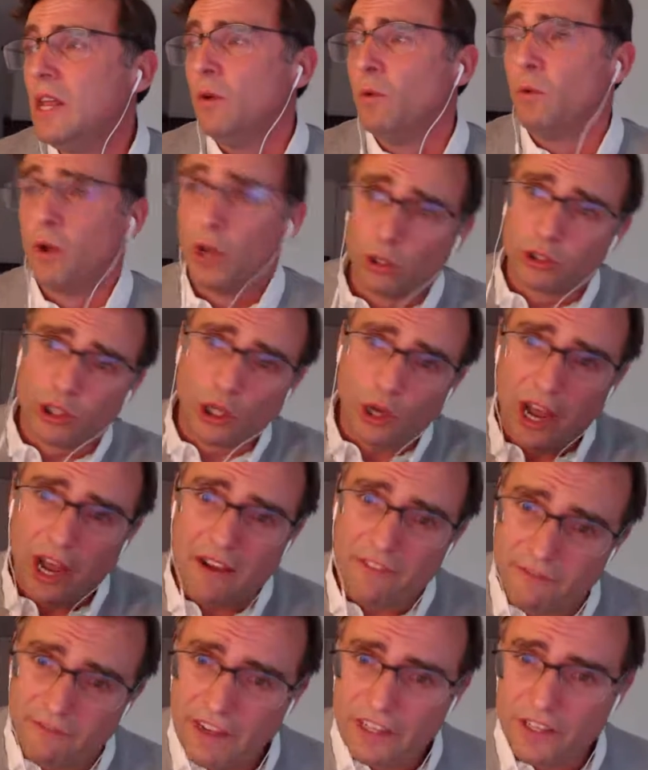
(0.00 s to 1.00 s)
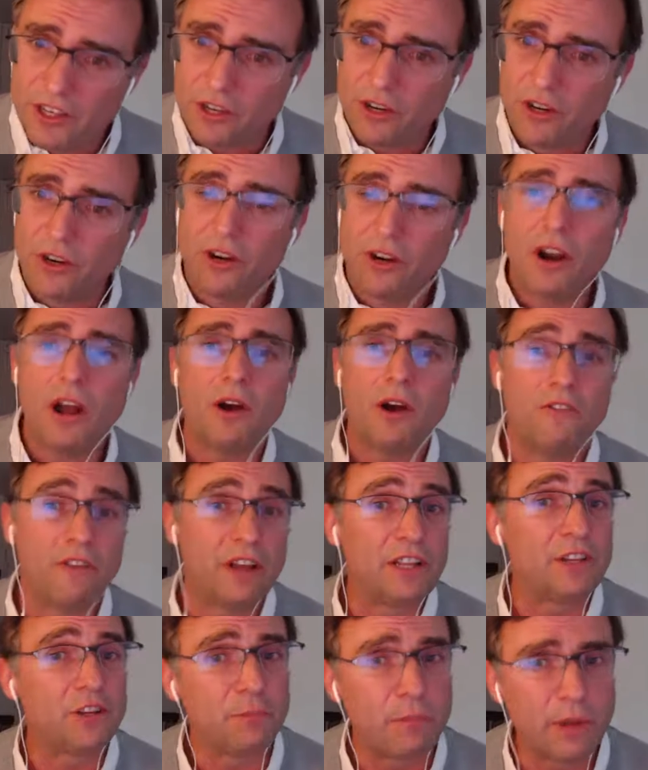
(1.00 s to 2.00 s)
We also have Venture
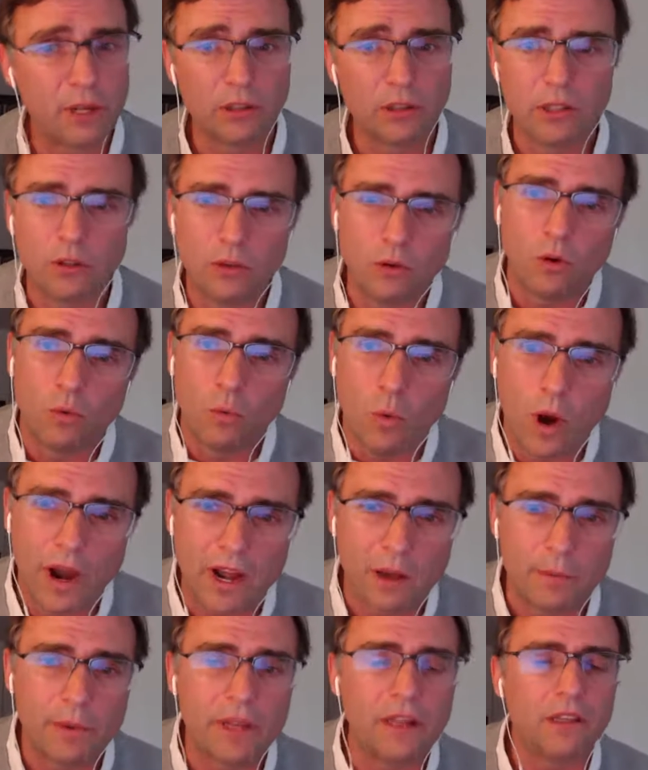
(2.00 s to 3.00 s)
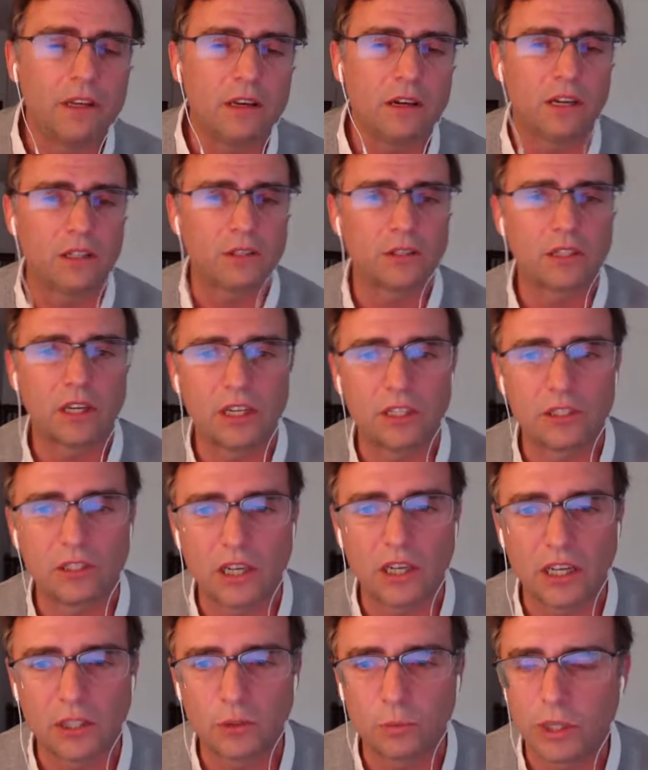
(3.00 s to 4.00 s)
Builder or Wayra Builder,
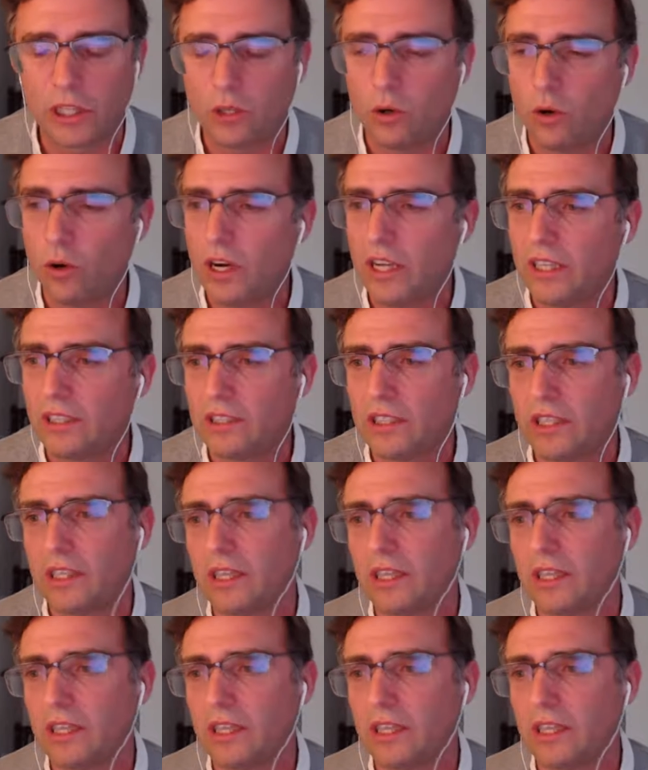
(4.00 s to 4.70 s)
as we call it.